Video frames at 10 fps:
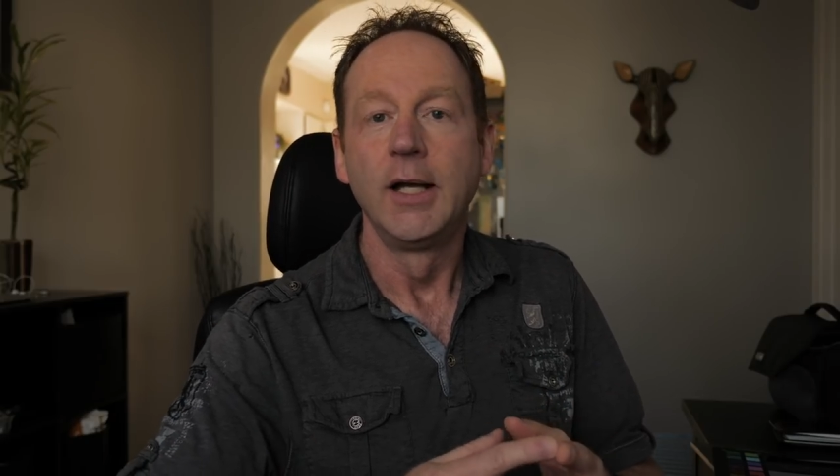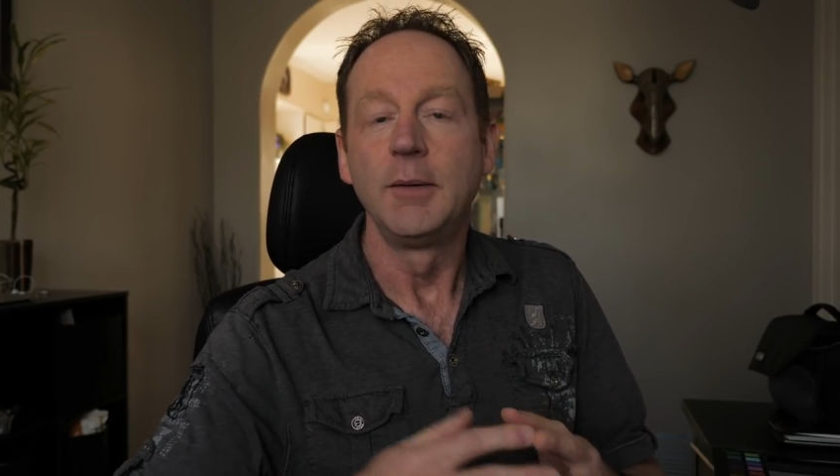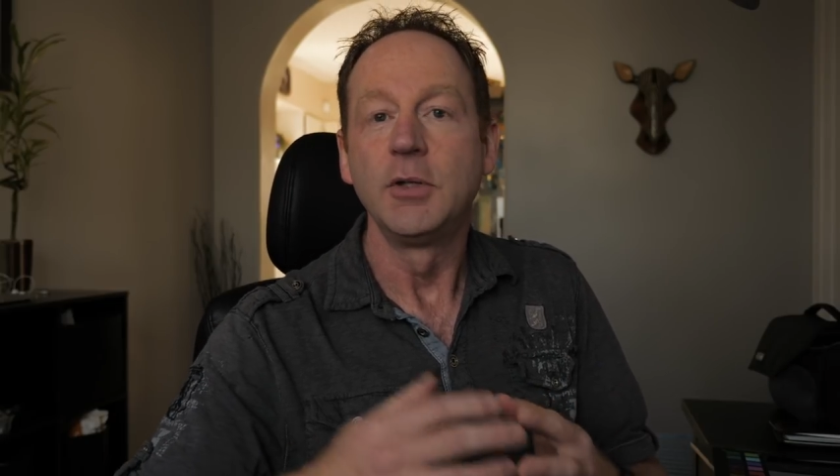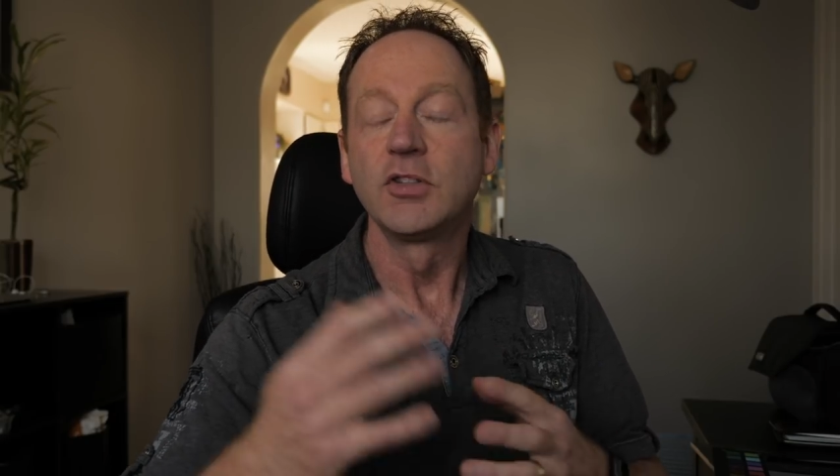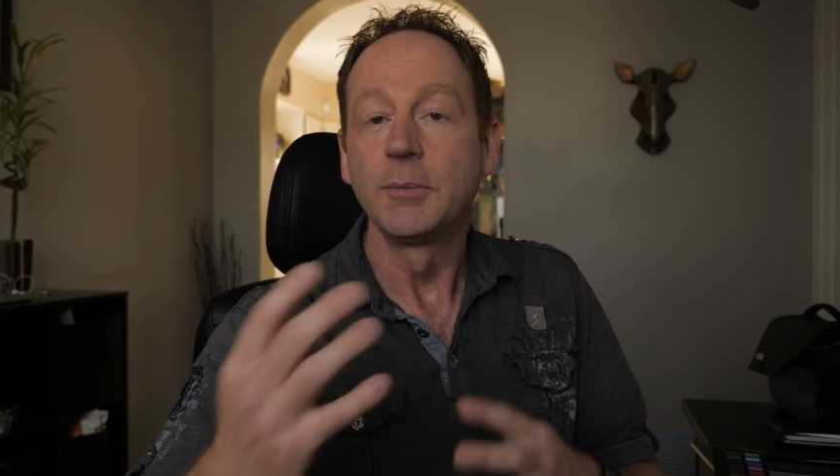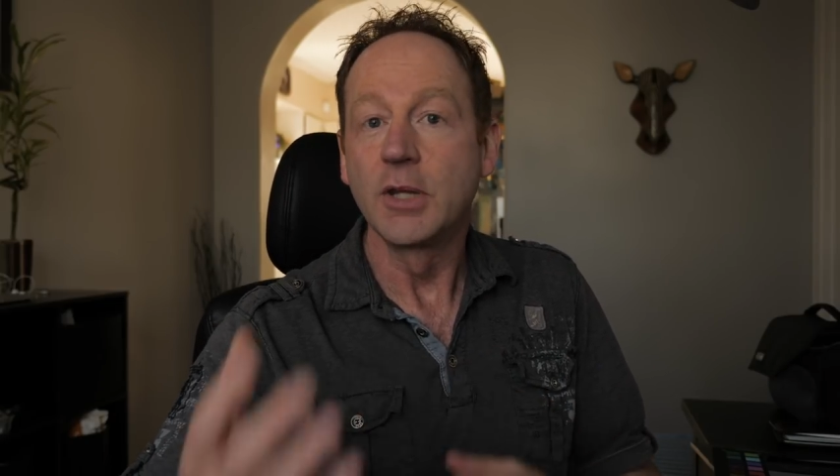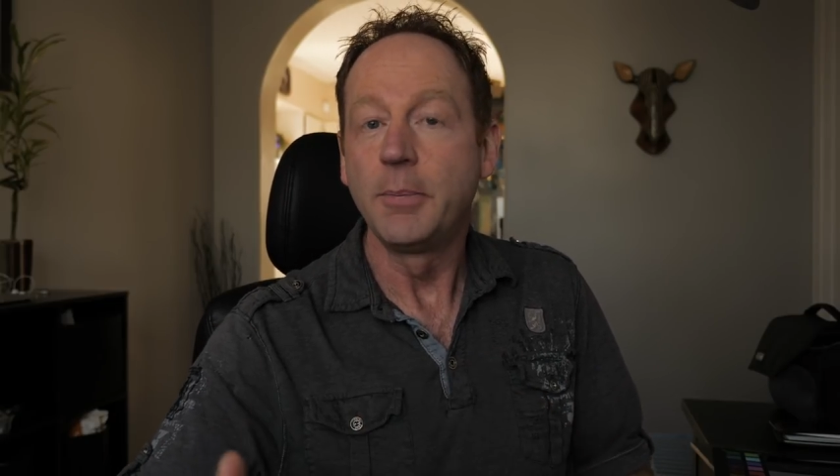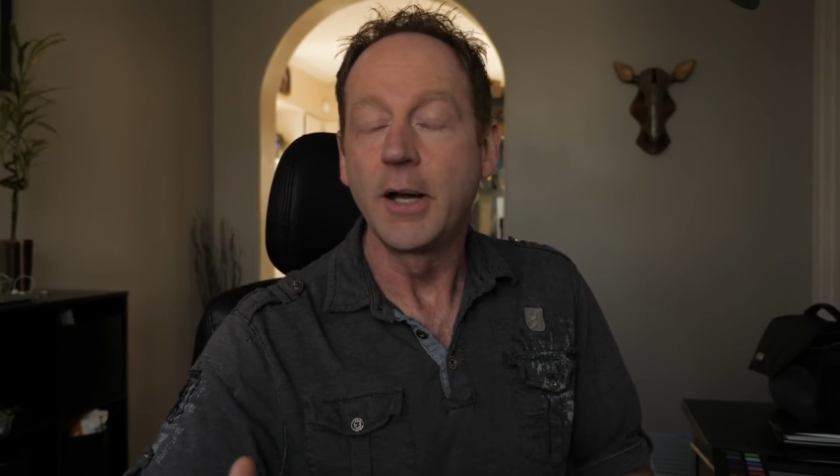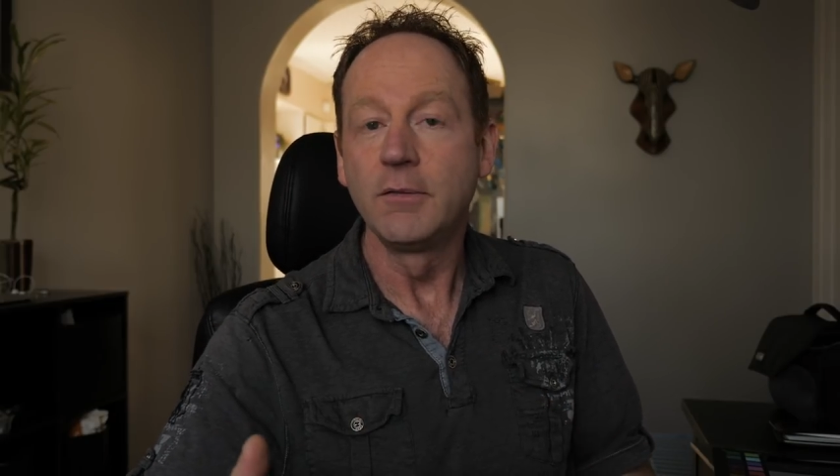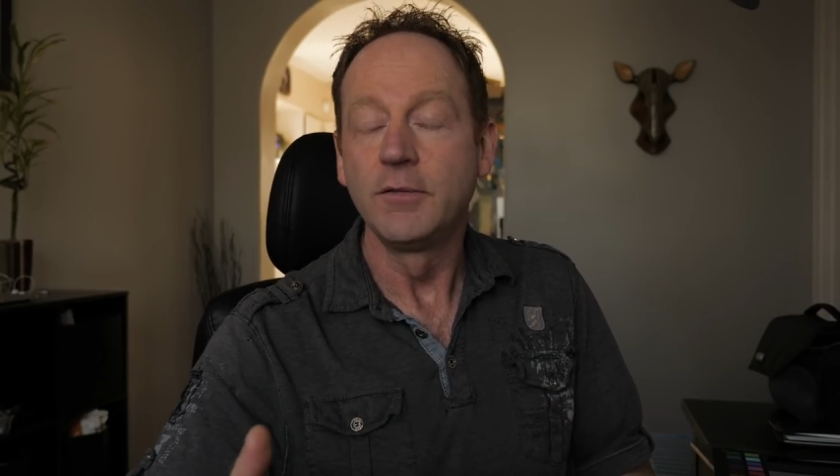I mean, some of the
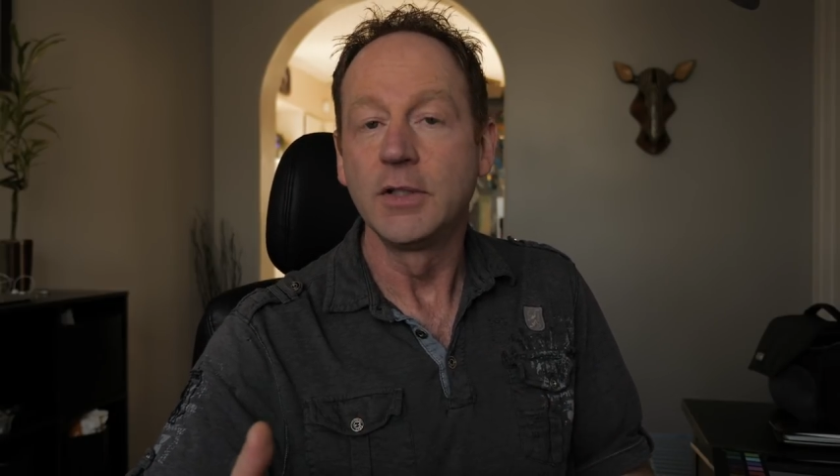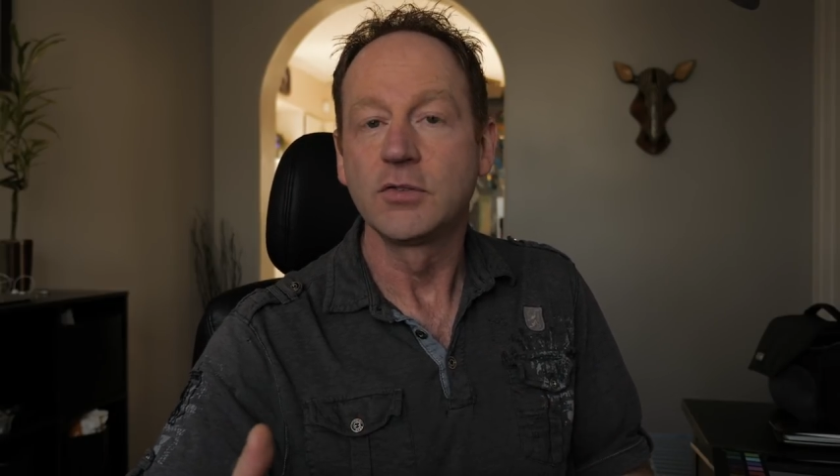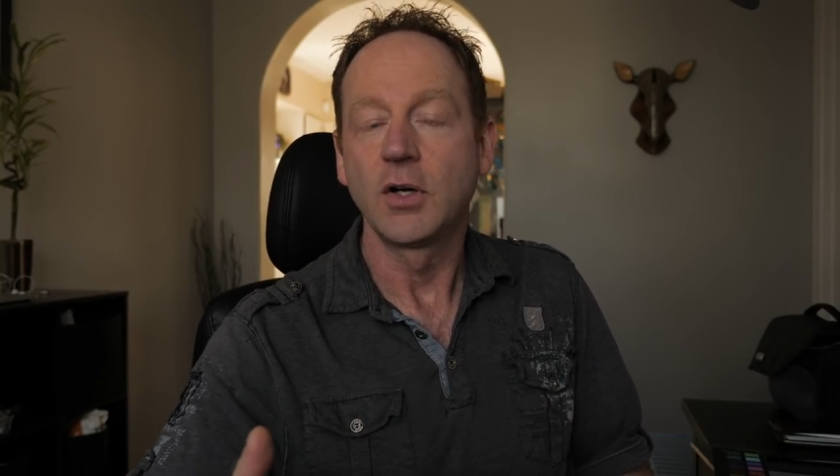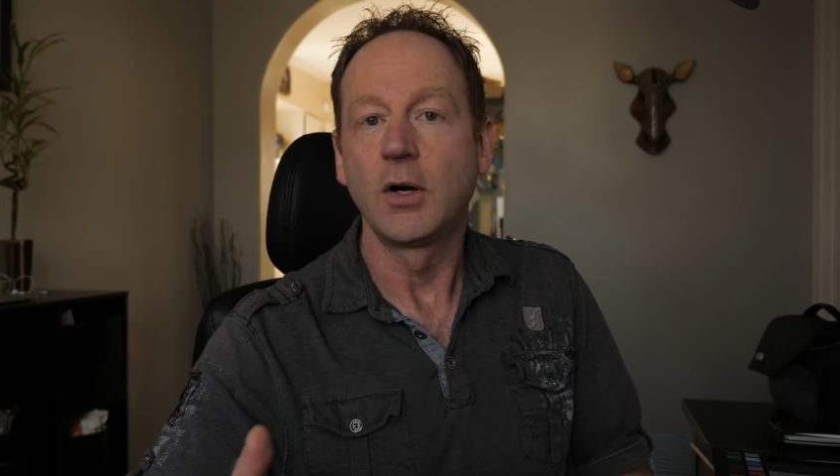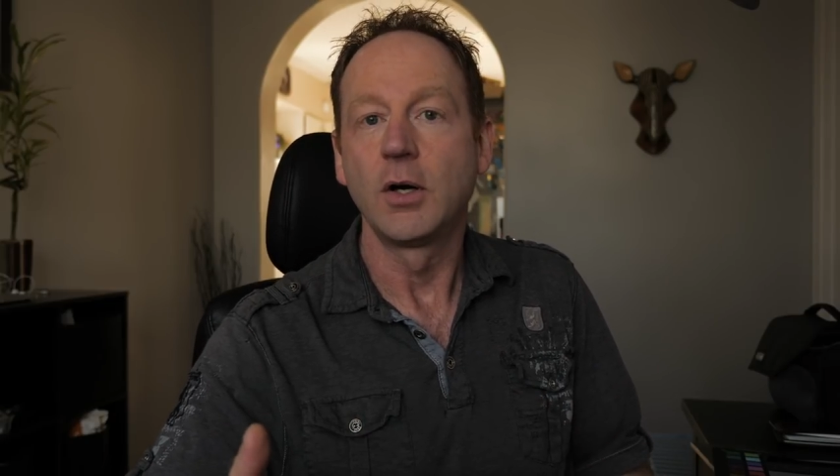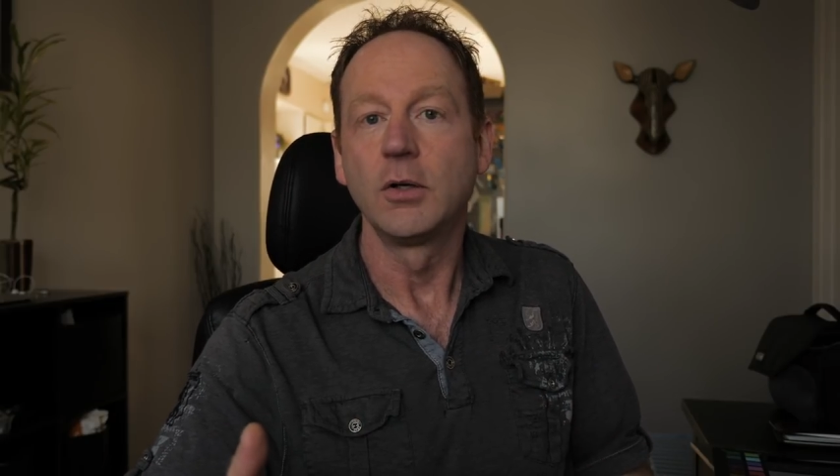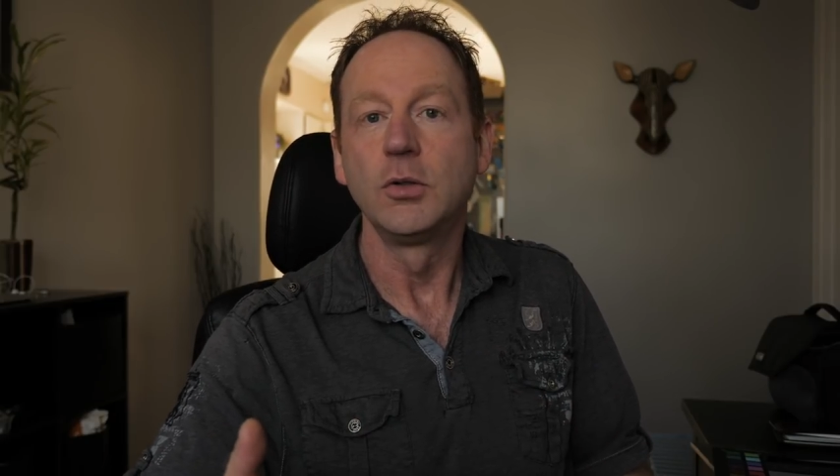benefits are